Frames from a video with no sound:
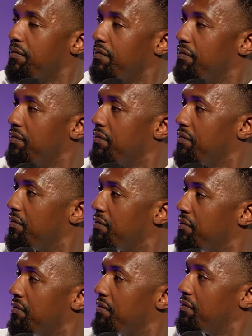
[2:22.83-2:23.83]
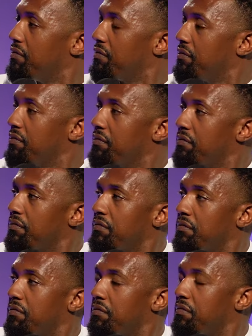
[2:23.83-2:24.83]

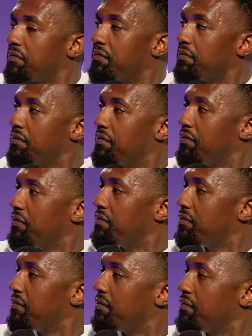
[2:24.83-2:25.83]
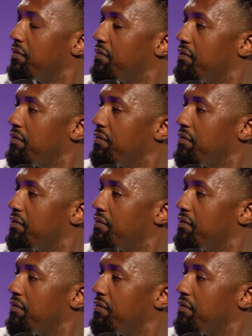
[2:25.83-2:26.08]
[no speech]